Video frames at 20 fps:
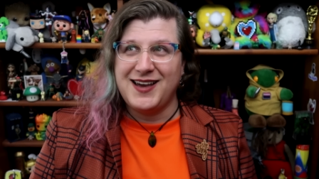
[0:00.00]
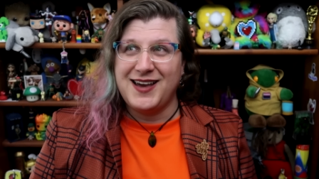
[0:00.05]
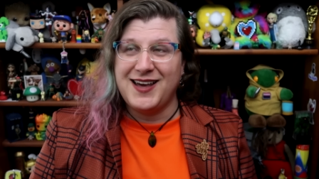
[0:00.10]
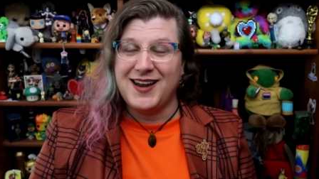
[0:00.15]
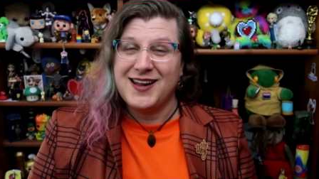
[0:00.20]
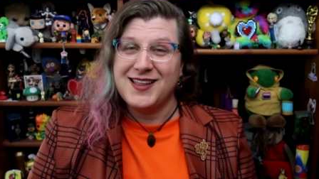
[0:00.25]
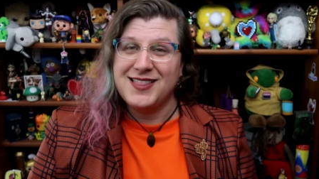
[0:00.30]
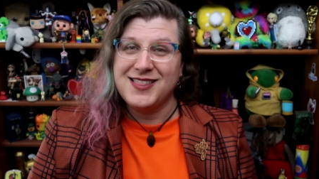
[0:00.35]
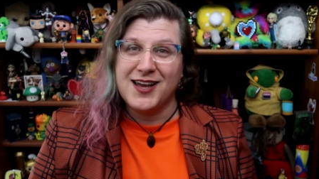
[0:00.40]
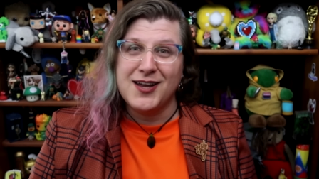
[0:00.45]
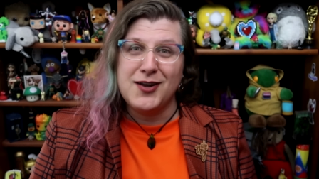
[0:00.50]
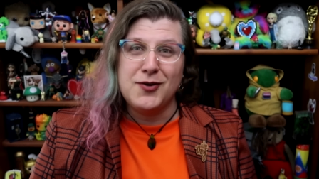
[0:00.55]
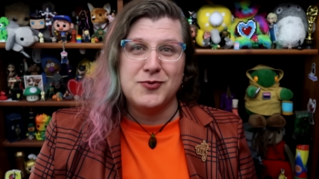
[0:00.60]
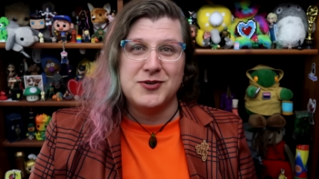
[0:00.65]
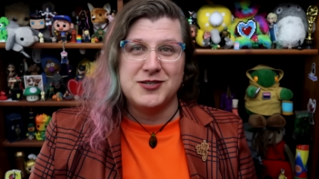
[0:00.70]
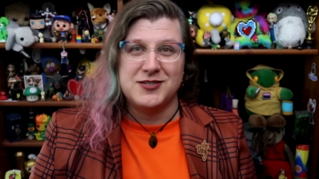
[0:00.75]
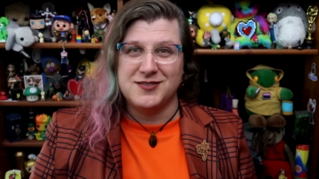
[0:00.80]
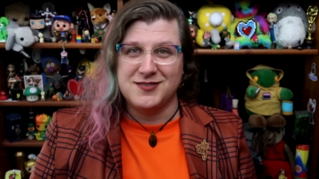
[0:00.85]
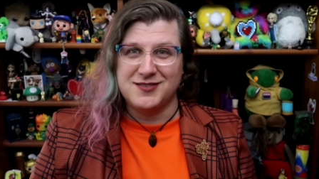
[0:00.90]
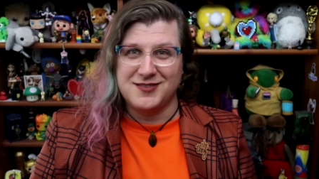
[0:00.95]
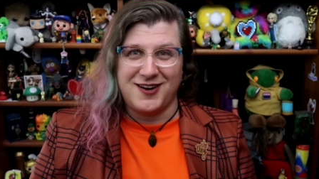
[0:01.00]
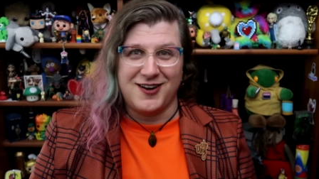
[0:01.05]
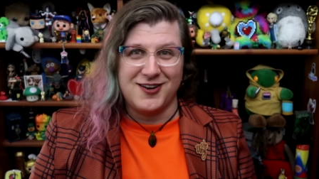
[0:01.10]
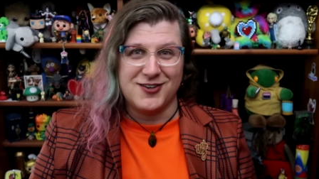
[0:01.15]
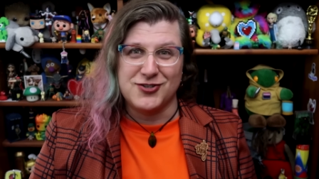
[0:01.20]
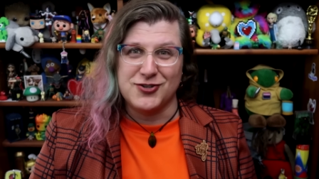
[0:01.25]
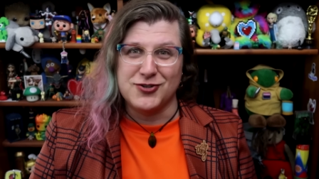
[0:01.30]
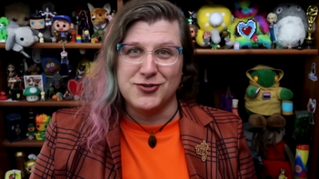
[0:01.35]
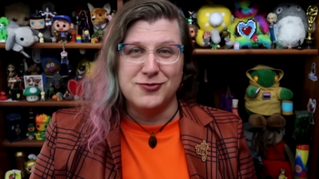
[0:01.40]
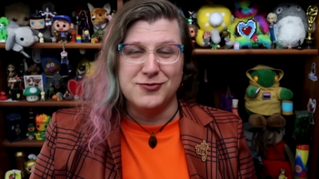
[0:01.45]
And I like when
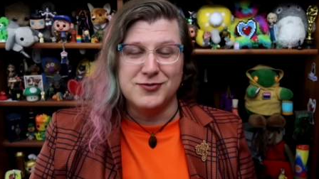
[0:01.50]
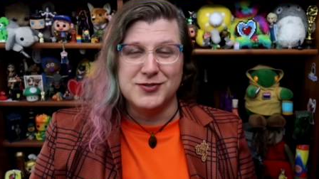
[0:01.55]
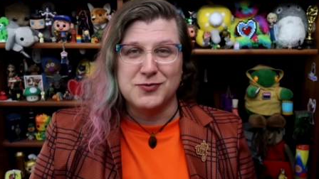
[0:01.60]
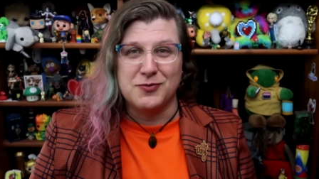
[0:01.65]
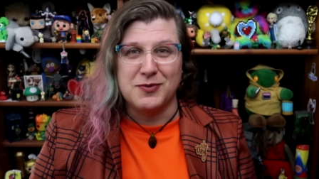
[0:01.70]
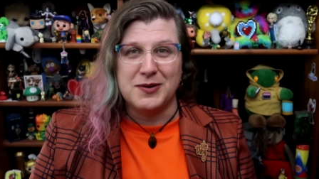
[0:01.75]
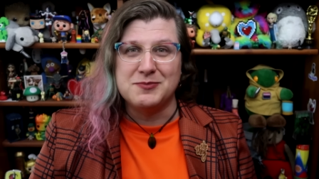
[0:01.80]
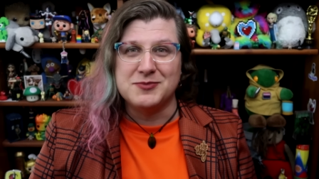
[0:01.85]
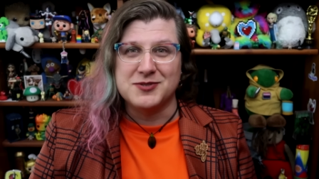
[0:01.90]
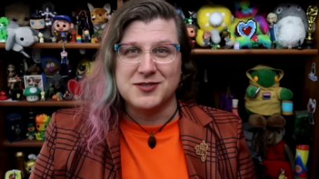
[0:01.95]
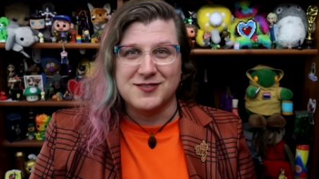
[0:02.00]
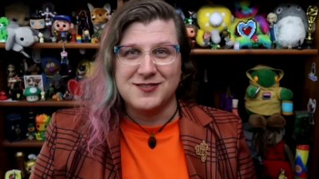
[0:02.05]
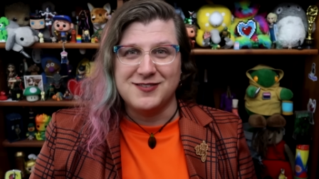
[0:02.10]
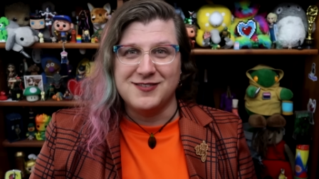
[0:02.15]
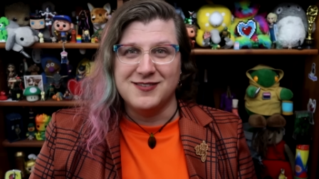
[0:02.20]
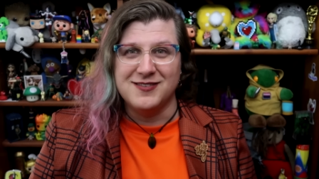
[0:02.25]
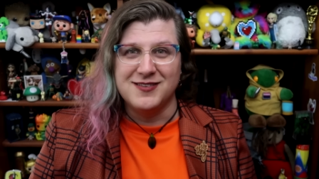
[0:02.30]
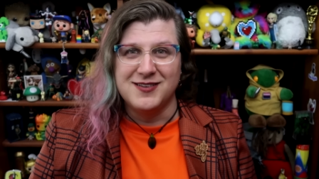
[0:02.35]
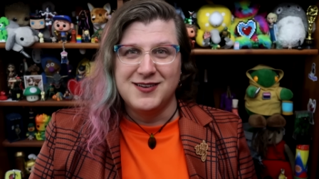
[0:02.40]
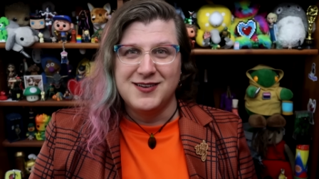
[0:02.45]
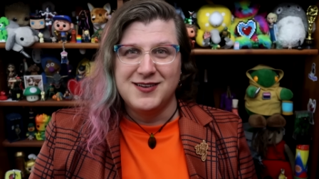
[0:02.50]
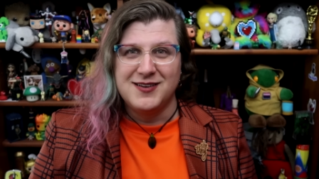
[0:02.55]
Doctor Who is whimsical.